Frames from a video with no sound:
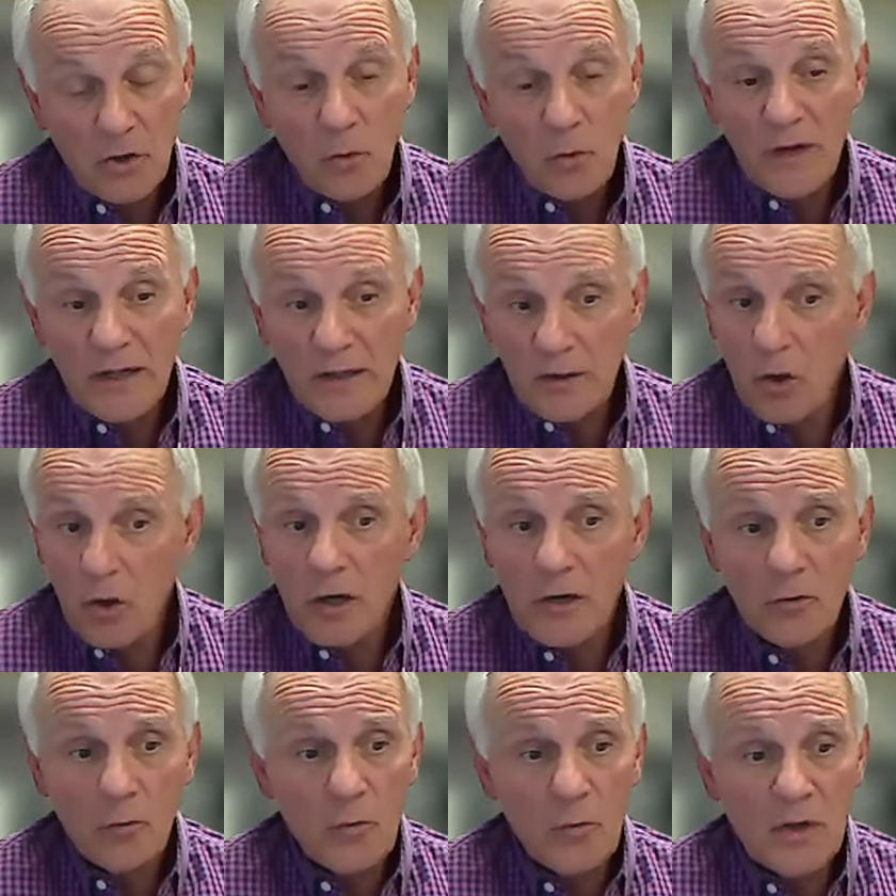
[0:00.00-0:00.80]
doing a
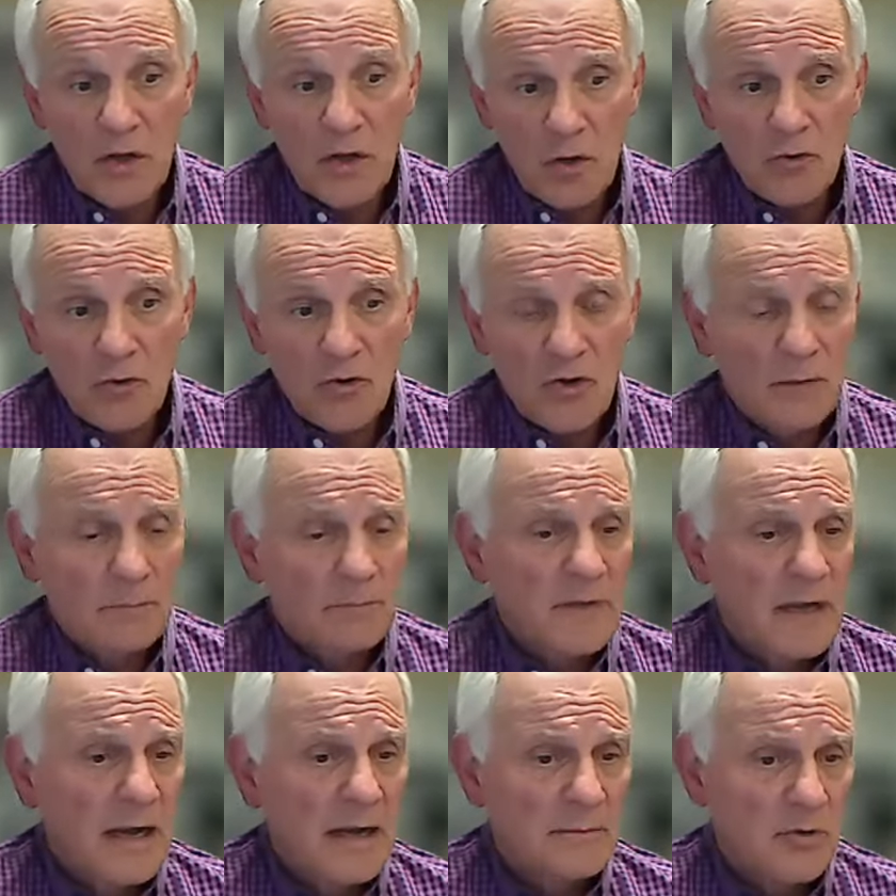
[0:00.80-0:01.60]
lot of research
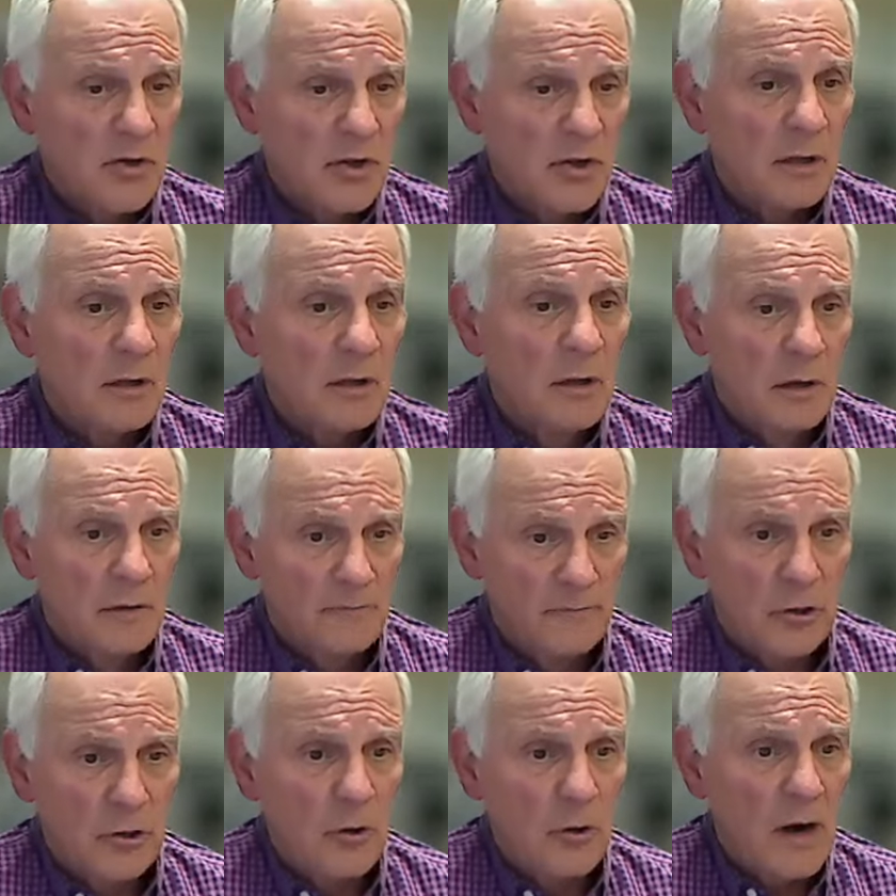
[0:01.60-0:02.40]
sometimes to
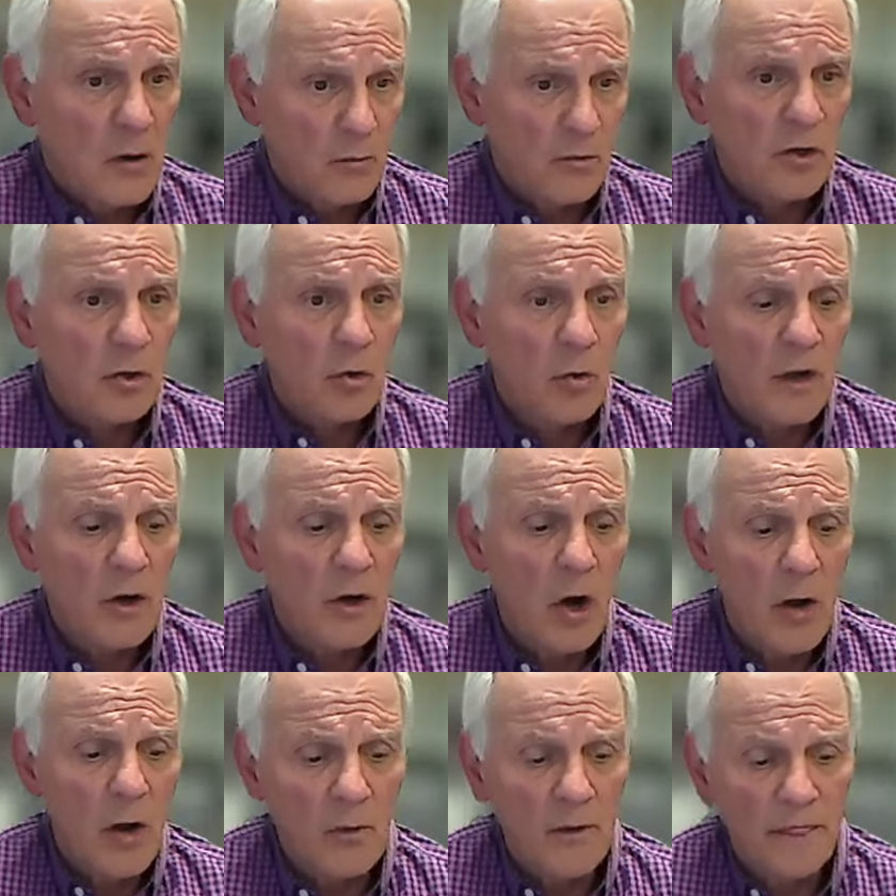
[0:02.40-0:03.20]
figure out what's going
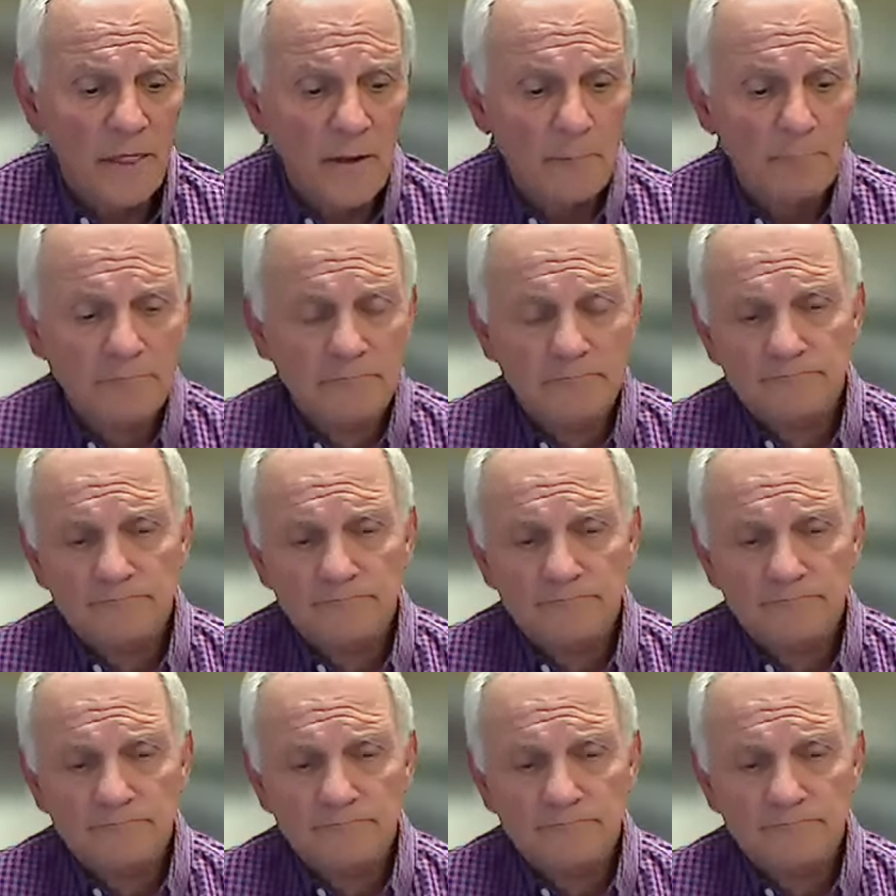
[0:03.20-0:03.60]
on with them.